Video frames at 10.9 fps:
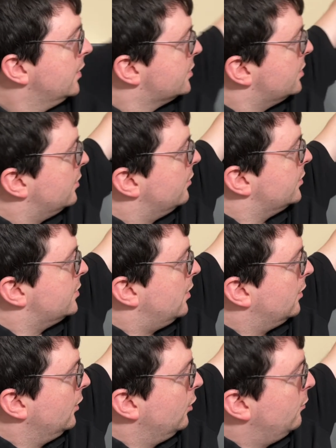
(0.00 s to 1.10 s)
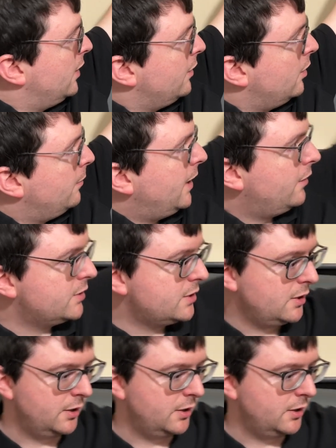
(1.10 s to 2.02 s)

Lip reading: So to talk a little bit about